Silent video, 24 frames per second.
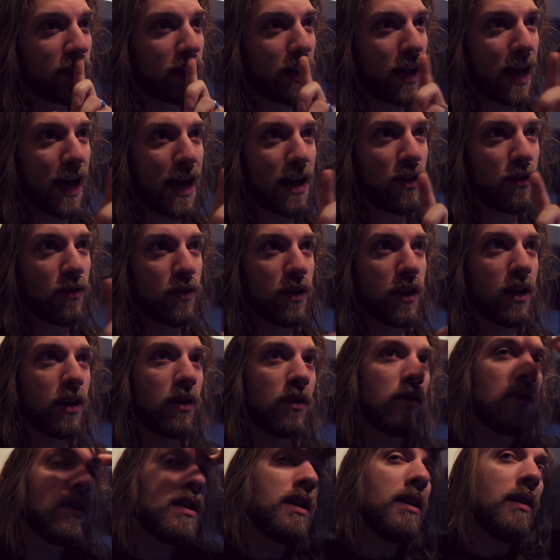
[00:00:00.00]
good, I don't
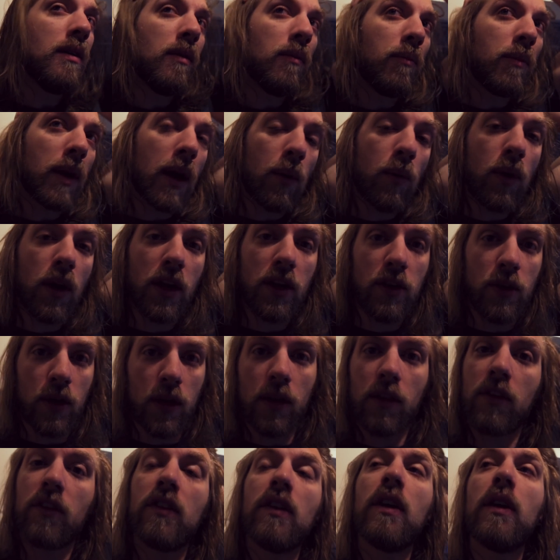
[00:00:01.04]
know, but I want to do
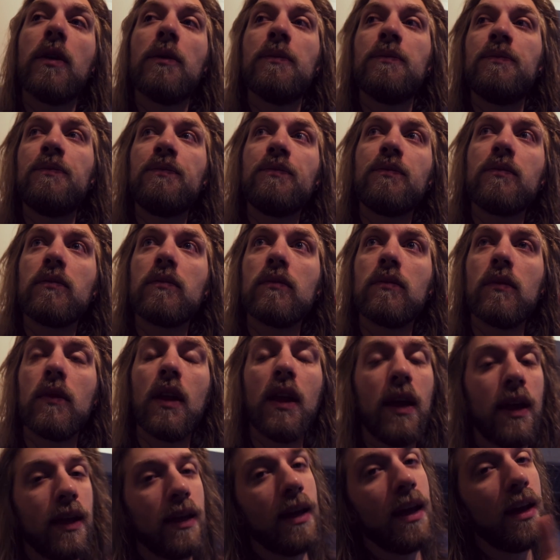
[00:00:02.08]
it. So,
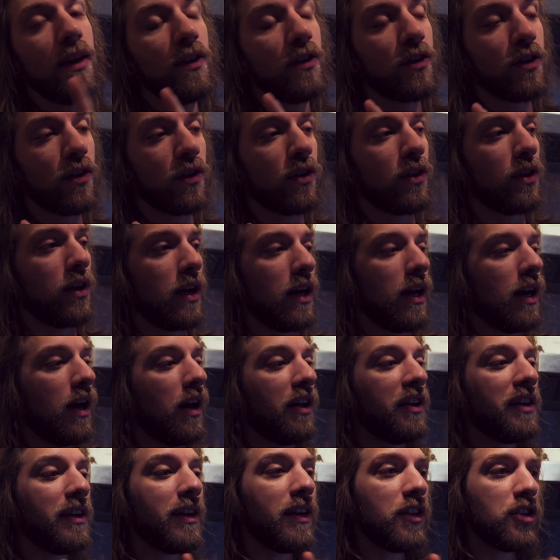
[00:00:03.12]
in case you're
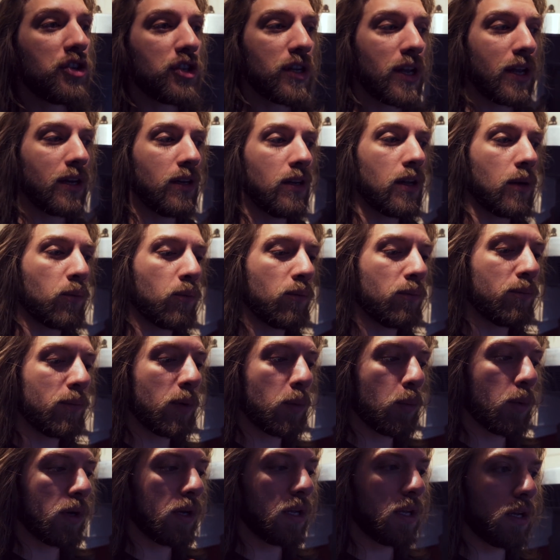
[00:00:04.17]
uninitiated, I've
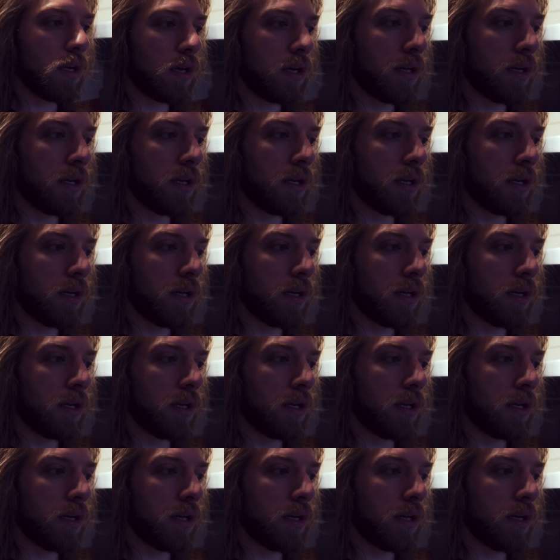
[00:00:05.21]
been working